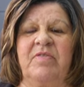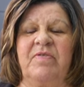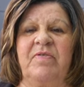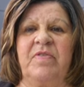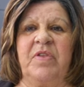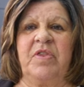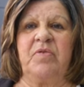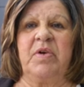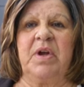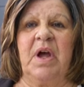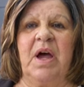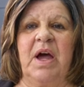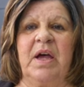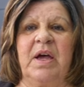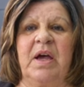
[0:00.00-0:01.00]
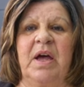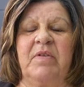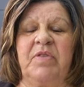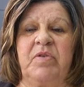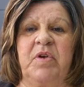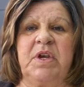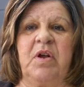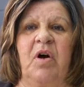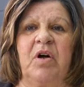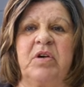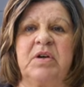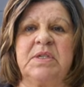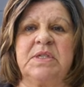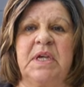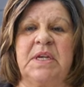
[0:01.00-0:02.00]
have three. I have three
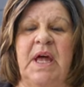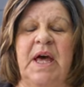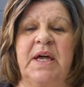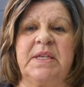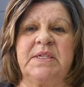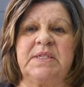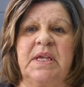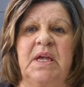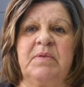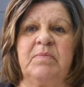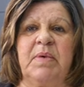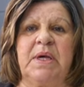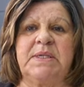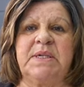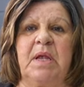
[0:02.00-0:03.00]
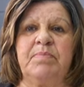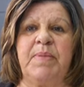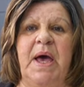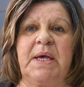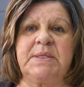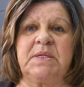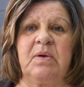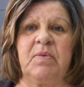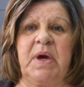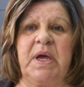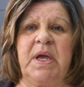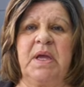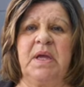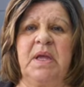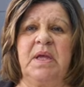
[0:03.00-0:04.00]
daughters, and I had a son. My son passed
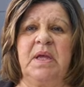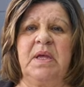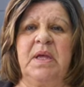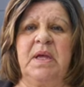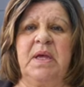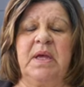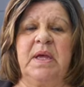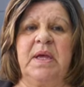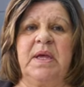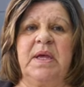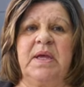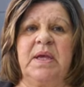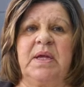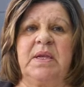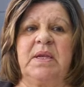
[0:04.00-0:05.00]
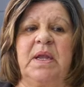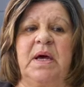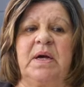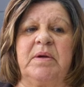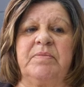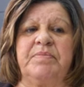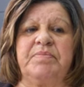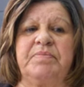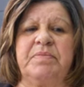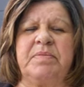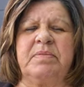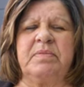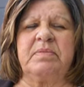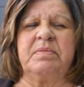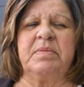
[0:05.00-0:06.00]
away yeah. in um,
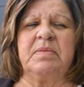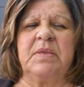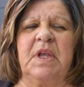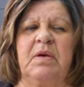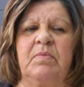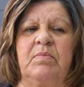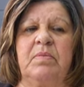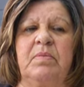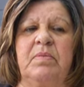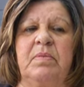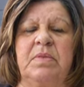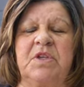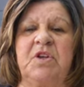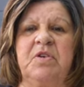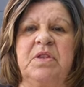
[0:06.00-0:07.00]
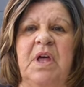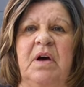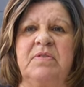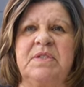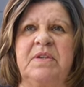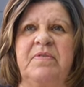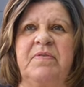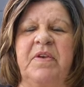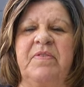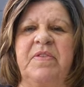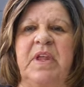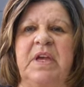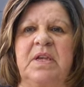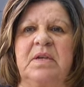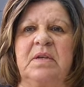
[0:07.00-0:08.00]

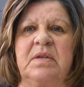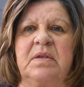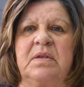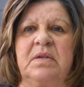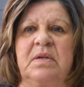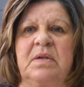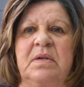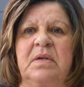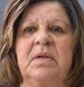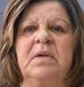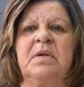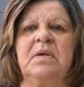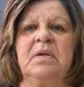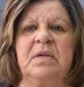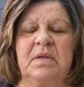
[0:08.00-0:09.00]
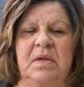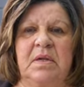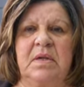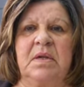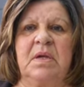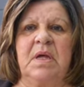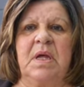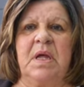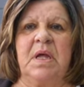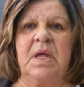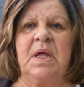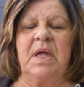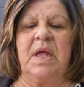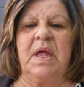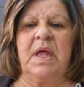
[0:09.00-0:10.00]
2015. Okay.
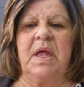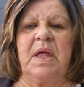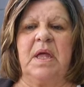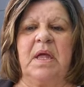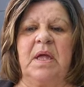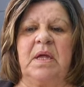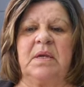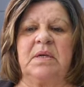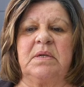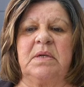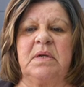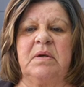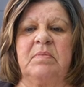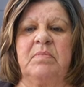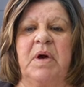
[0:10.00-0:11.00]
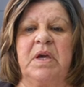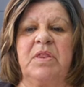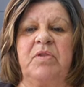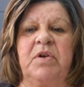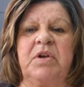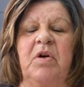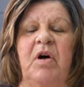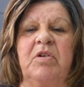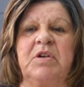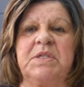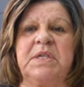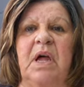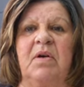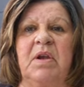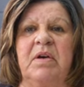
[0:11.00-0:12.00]
And my three
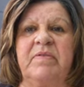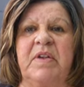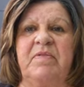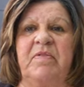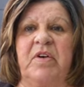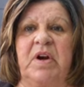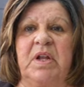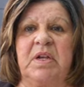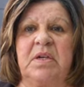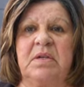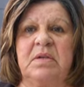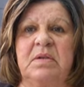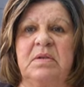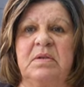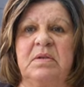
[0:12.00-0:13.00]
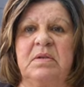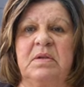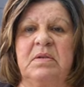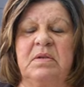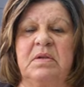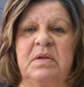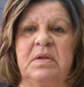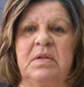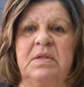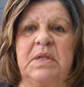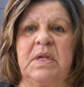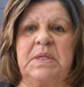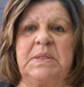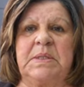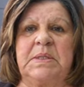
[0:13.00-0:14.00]
daughters now live in Vernon,
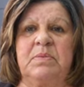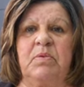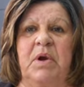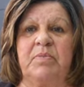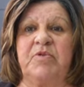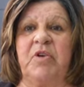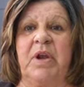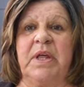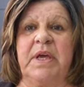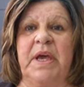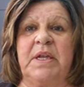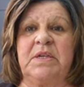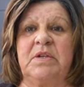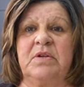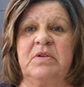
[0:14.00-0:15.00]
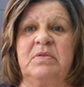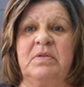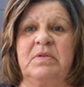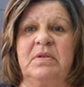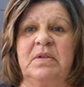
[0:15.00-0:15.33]
that's what I'm trying to get to